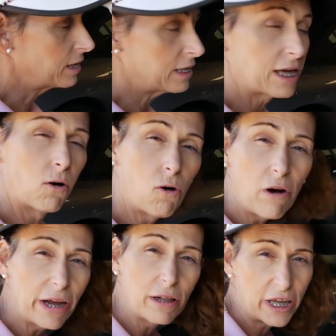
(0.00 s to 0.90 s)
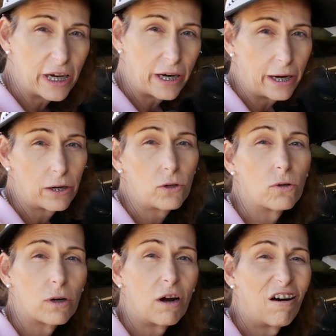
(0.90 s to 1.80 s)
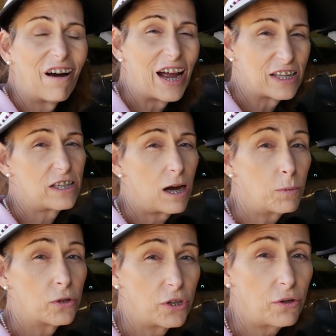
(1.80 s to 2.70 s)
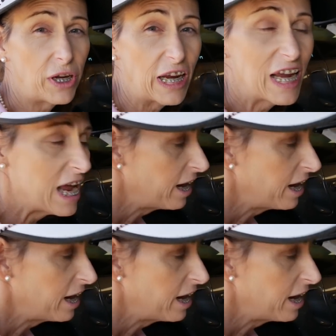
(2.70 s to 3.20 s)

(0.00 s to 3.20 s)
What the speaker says: that the oil in an air-cooled car has double duty.